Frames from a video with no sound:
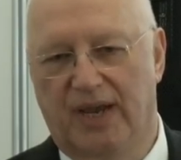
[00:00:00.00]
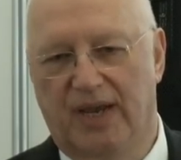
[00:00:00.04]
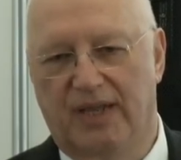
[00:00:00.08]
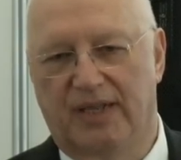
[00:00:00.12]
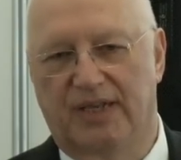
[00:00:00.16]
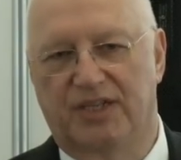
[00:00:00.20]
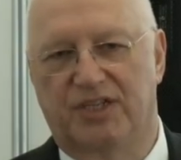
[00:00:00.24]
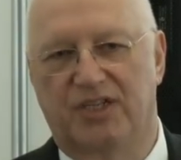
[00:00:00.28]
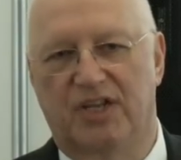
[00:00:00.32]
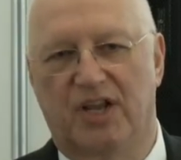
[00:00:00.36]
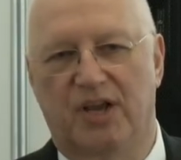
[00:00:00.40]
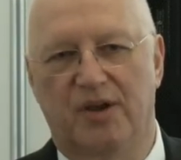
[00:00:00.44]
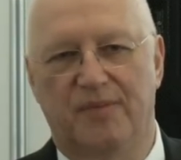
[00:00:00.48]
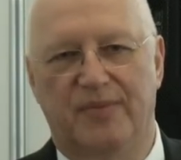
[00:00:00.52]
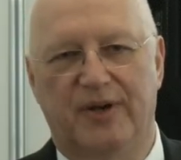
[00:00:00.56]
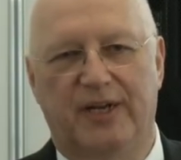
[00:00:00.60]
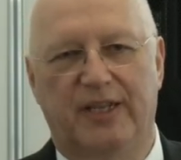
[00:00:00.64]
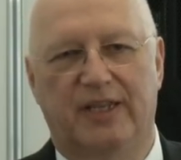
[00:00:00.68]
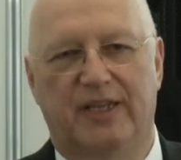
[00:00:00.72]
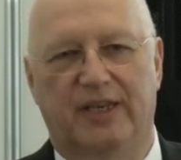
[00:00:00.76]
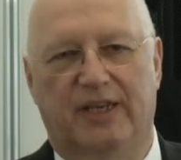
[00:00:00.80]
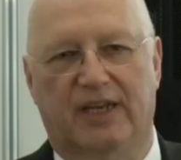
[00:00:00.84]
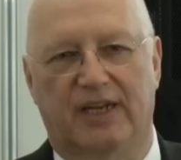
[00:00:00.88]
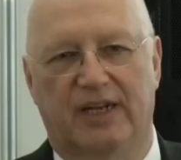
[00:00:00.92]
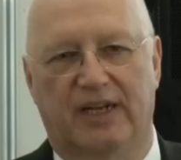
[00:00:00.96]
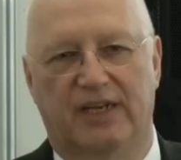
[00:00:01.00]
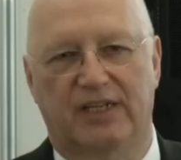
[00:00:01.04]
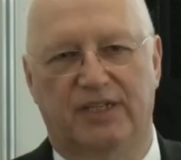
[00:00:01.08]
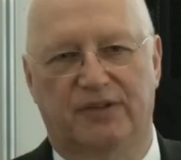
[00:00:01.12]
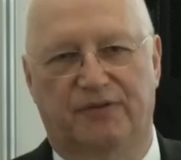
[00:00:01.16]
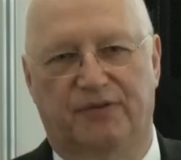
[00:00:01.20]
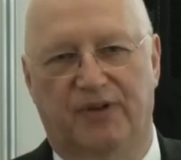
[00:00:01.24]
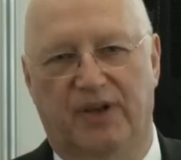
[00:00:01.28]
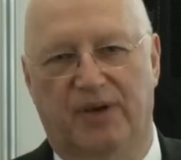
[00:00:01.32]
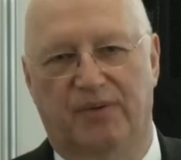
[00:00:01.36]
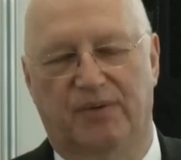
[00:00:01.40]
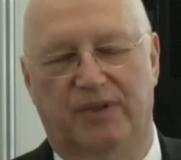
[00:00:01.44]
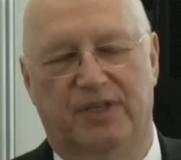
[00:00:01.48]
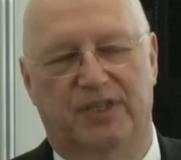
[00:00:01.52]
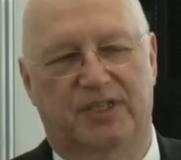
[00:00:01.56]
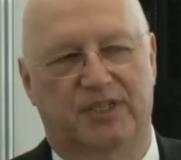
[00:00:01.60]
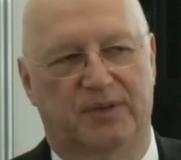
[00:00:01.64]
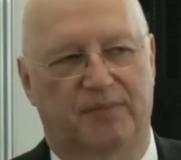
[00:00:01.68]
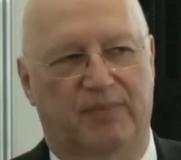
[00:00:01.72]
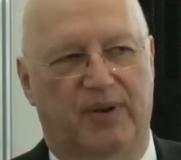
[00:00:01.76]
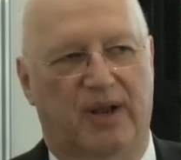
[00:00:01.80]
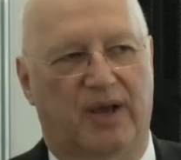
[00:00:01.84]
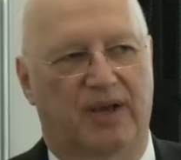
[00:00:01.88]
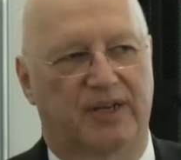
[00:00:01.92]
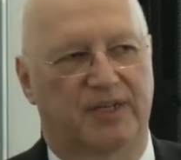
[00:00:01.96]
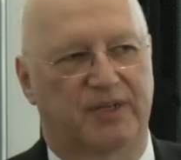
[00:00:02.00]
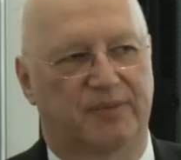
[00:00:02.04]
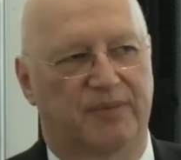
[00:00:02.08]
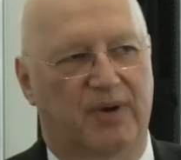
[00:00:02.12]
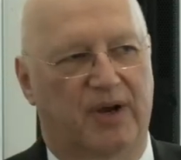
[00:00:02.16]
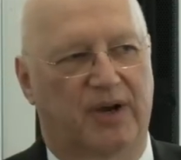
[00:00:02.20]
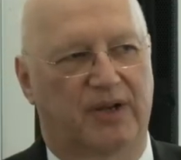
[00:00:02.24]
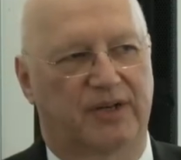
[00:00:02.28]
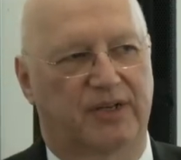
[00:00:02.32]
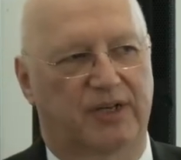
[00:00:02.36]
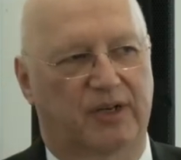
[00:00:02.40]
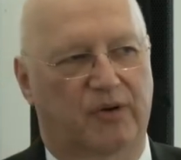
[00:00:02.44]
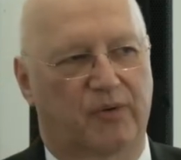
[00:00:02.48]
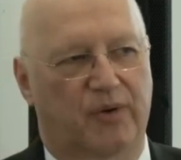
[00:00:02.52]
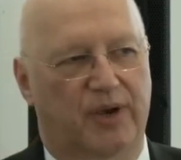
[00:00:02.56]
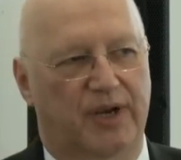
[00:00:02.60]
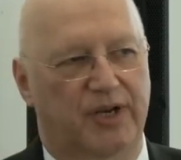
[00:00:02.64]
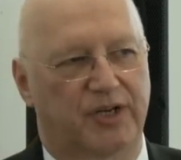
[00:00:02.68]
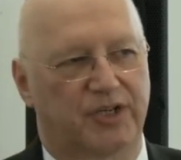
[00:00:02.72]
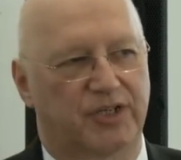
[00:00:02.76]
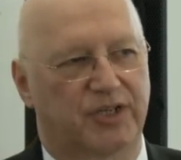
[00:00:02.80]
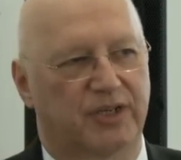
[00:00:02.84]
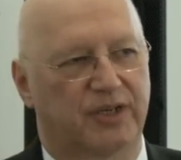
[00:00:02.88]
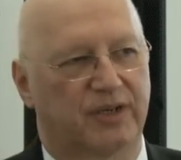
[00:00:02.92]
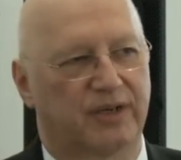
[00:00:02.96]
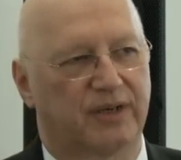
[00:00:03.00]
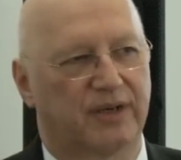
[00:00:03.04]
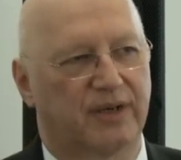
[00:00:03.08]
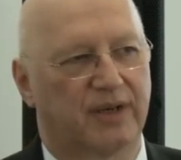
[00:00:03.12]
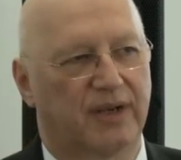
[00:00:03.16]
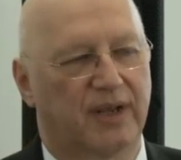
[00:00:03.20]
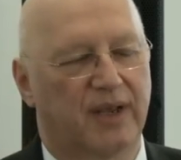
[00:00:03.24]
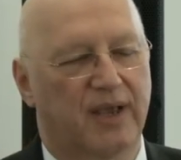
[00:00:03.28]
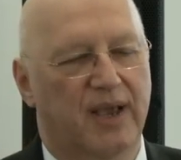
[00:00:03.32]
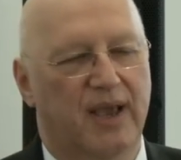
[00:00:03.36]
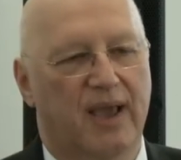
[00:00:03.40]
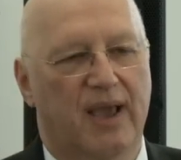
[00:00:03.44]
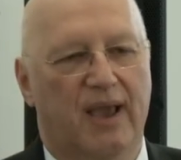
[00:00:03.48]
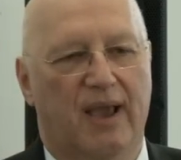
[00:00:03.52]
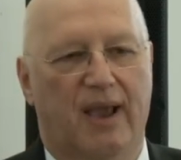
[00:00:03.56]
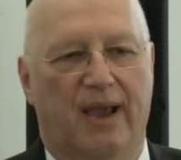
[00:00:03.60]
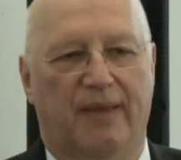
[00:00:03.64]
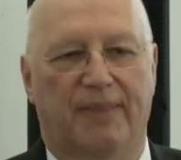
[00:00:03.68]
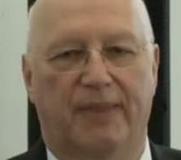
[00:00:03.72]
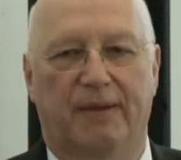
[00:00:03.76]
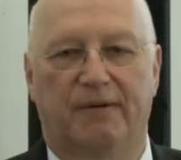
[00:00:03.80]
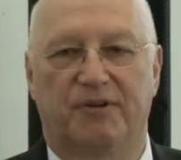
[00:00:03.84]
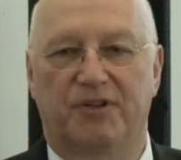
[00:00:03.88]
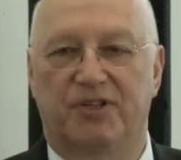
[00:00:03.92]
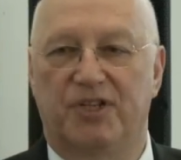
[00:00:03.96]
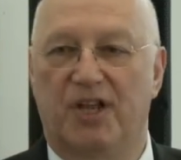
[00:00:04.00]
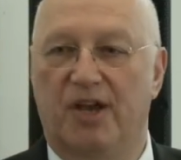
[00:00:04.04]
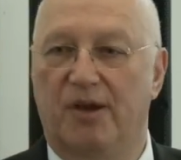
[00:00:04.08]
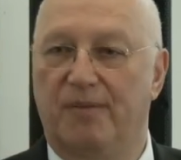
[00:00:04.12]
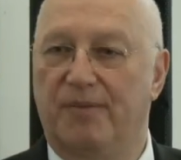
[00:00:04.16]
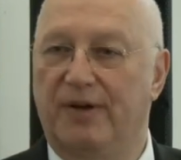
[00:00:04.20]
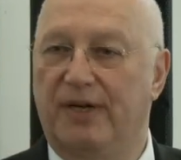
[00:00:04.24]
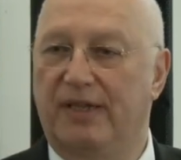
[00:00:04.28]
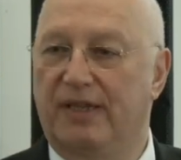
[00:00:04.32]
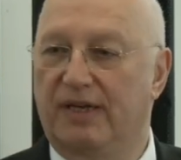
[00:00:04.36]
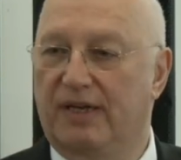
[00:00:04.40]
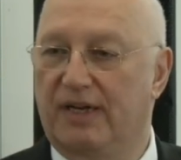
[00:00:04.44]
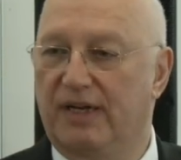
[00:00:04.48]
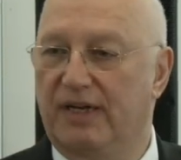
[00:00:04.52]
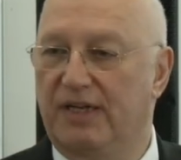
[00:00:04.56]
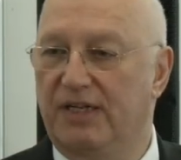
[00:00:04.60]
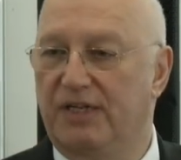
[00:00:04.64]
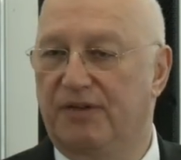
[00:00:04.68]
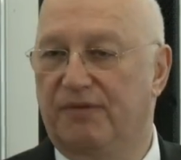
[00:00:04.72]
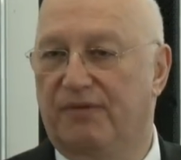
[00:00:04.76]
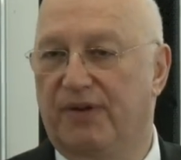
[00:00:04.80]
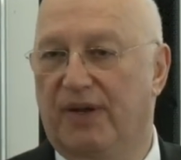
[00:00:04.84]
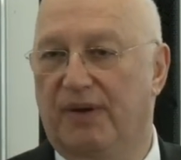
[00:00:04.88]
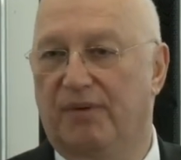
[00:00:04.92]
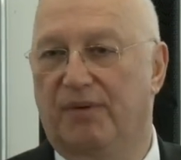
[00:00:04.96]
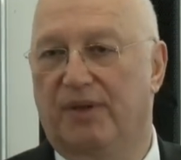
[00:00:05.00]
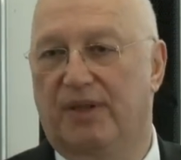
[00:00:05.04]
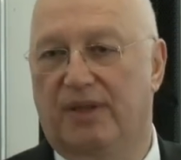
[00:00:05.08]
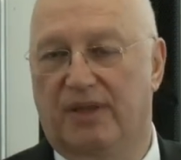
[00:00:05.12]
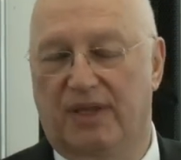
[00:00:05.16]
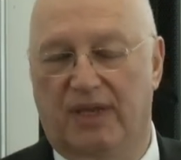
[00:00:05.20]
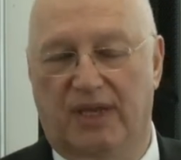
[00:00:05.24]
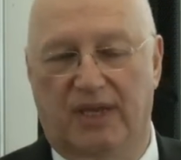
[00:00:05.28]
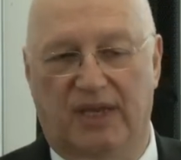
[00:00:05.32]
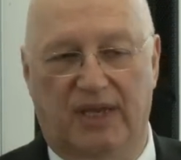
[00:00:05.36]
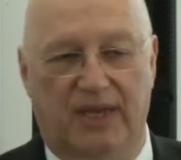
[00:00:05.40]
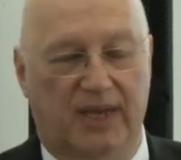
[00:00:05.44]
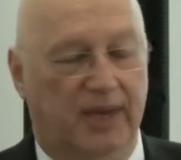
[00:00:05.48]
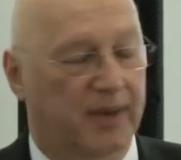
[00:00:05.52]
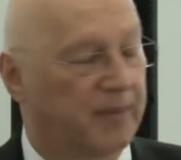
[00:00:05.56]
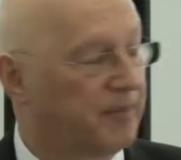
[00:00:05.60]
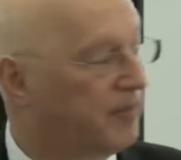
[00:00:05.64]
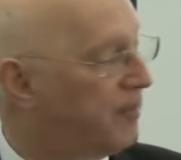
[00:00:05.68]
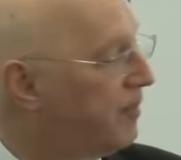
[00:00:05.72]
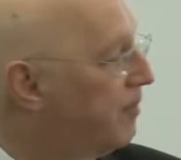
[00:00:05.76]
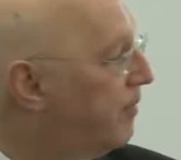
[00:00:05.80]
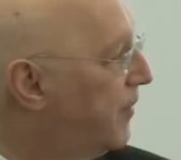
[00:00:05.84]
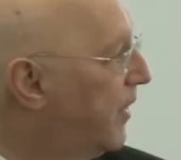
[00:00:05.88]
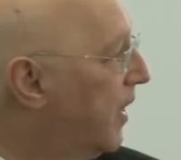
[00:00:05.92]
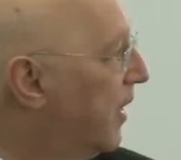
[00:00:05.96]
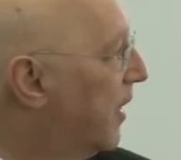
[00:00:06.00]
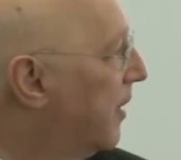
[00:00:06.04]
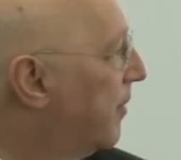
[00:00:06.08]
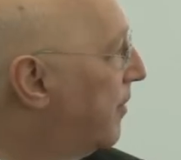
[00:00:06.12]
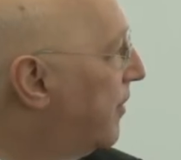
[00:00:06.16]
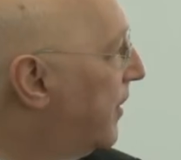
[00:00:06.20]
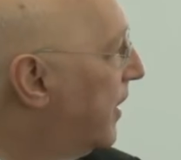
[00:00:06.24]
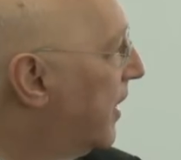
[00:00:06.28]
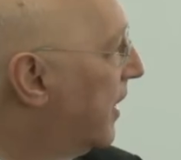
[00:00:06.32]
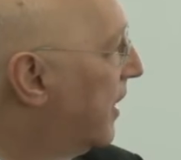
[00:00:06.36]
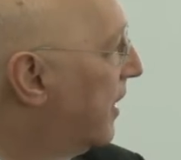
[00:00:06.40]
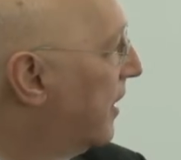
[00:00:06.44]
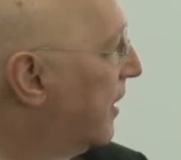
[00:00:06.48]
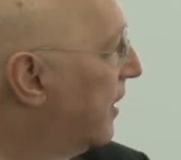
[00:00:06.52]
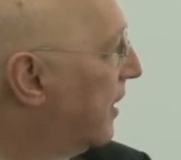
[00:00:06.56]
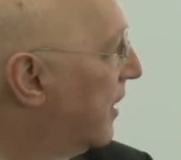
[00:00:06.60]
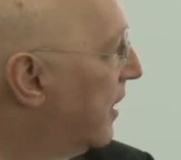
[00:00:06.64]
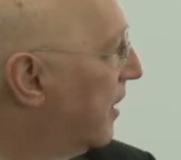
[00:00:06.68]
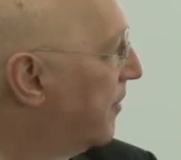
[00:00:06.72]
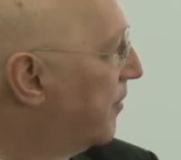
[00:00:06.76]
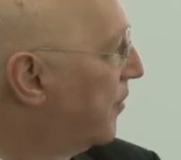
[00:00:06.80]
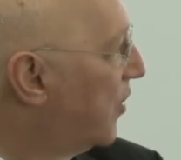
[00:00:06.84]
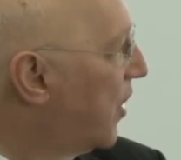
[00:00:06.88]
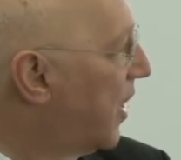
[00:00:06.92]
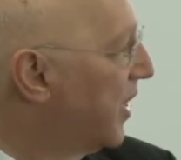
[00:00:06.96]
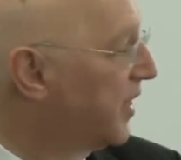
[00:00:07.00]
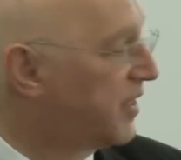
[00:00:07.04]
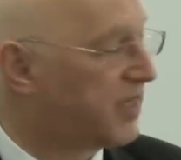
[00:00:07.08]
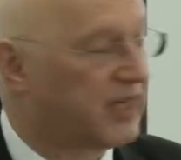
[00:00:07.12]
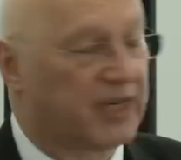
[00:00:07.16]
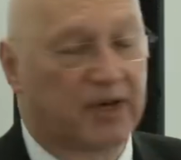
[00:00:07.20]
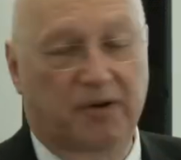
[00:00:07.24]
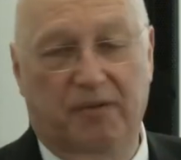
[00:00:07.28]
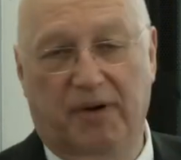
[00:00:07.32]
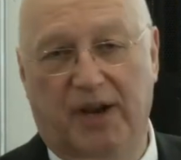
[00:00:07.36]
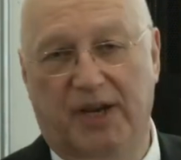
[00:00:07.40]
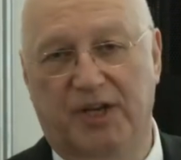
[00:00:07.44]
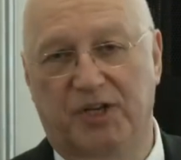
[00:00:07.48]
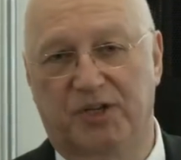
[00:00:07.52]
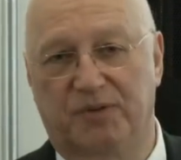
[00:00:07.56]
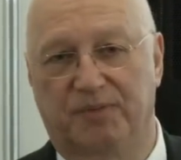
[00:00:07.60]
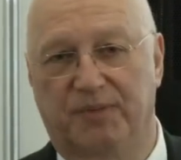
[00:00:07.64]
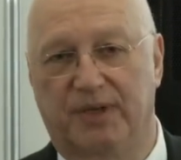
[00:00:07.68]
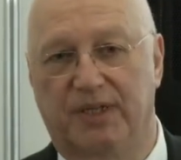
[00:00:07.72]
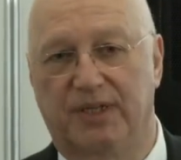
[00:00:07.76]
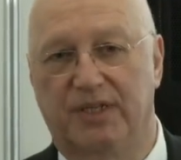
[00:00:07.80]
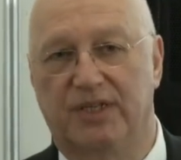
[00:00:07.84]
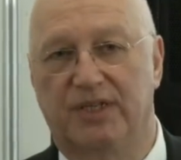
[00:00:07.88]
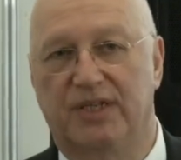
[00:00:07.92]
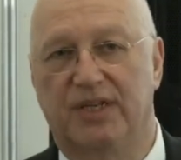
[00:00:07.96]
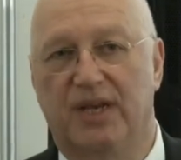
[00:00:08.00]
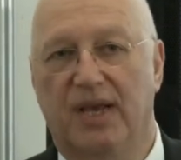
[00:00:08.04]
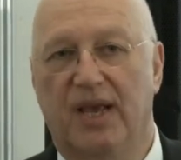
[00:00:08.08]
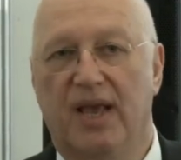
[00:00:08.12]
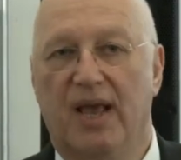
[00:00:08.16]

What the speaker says: There's nobody that can interfere with the supply-demand equation, and there is nobody that can interfere with the pricing arrangements.